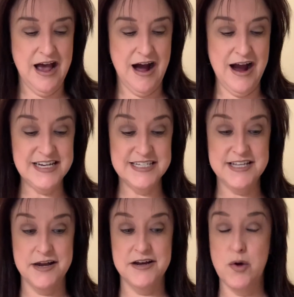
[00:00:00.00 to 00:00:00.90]
I
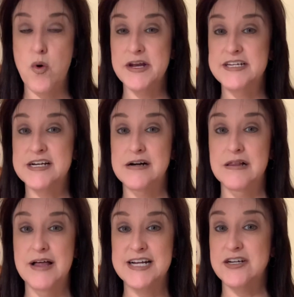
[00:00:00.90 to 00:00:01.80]
decided I wanted to
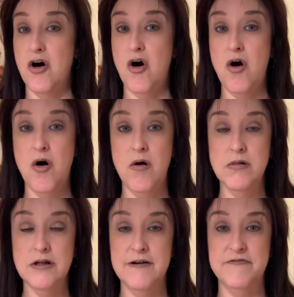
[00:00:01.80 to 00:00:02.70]
collect
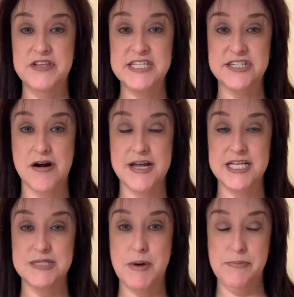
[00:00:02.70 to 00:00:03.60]
all of the
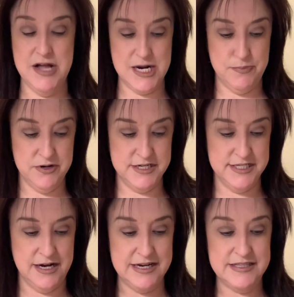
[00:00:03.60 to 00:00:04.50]
stockings by Blackbird
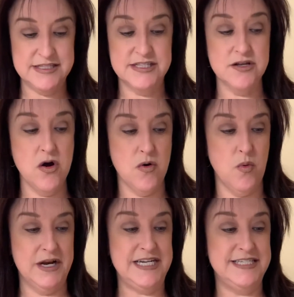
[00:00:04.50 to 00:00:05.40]
Designs. So
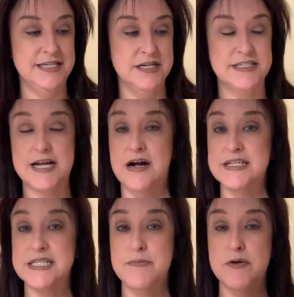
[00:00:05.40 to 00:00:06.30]
what I did is I got
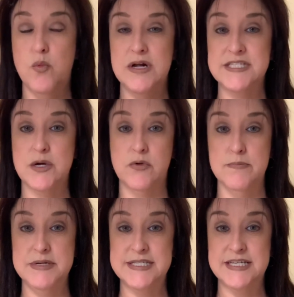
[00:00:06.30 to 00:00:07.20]
some of the ones that were
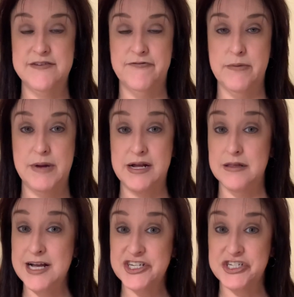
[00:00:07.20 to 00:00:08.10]
missing from my
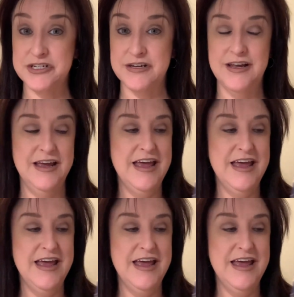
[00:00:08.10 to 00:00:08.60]
collection.